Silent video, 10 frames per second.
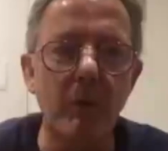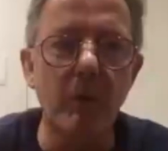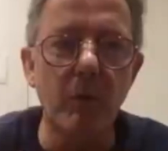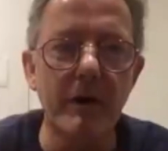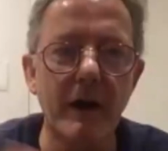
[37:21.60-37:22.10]

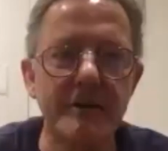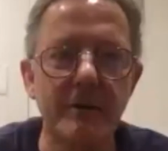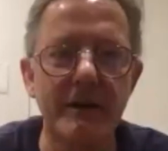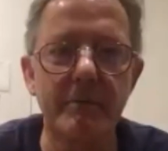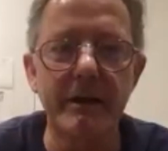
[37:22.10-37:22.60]
We'll go
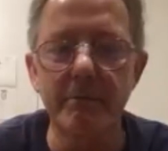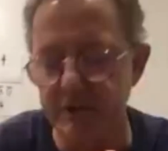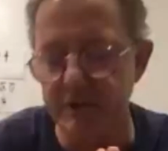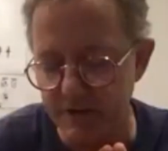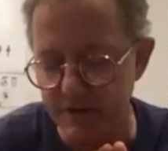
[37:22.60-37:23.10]
to other people's
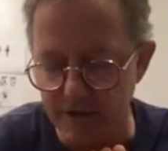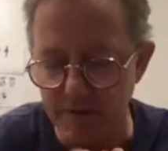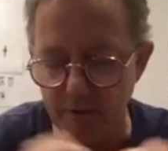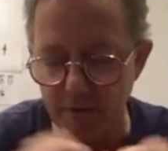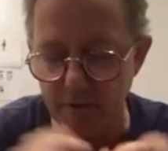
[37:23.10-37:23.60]
questions
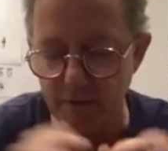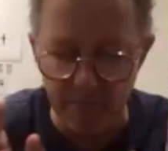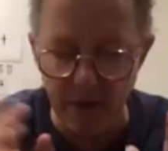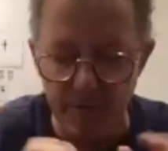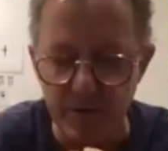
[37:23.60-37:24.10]
in a
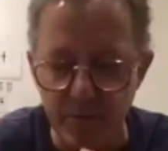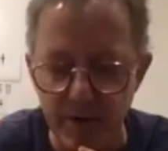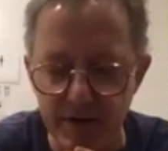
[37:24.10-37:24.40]
moment, but